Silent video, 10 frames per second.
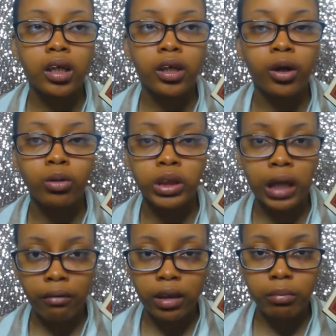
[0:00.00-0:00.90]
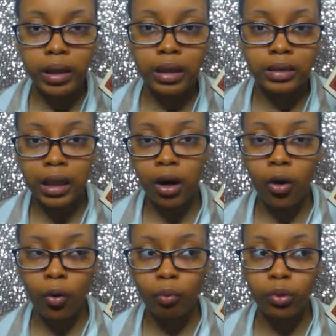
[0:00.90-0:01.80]
though charity begins at
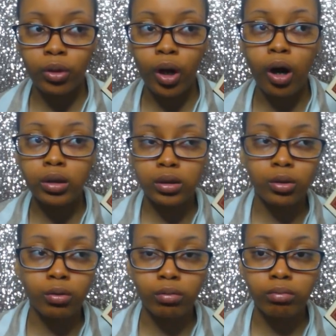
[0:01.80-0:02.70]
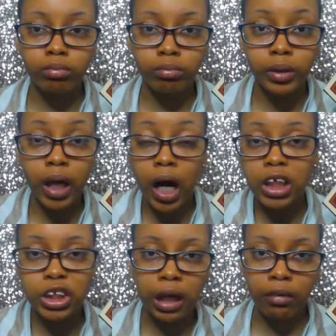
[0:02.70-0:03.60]
home, you can also be
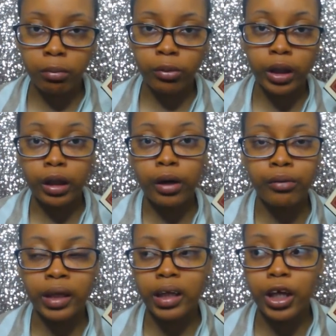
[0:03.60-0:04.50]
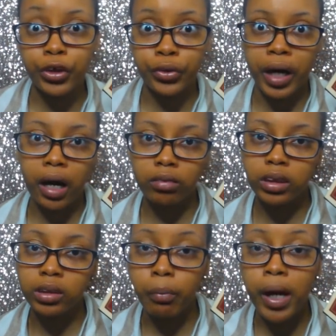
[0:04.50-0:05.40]
uncharitable and learn that in your
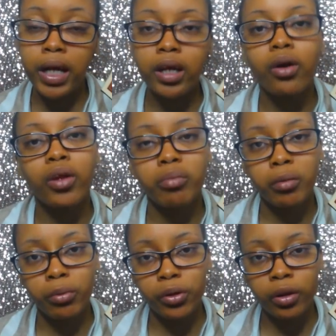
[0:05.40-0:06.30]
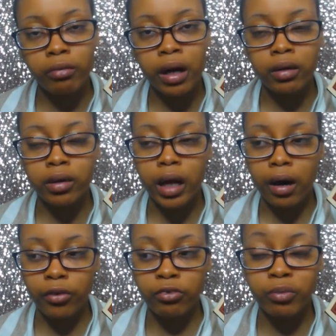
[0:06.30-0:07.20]
house, depending on the people you're around and
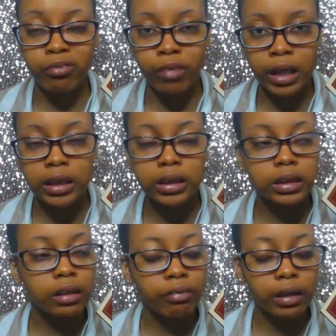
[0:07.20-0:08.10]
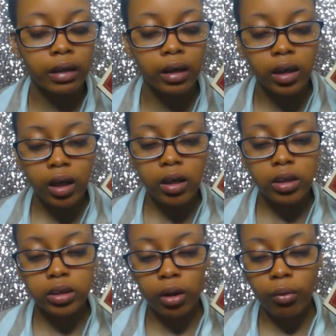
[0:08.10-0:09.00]
how you've been raised and stuff like that.
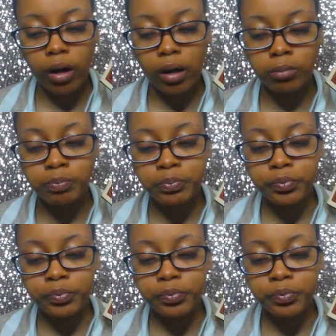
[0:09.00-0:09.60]
So, um,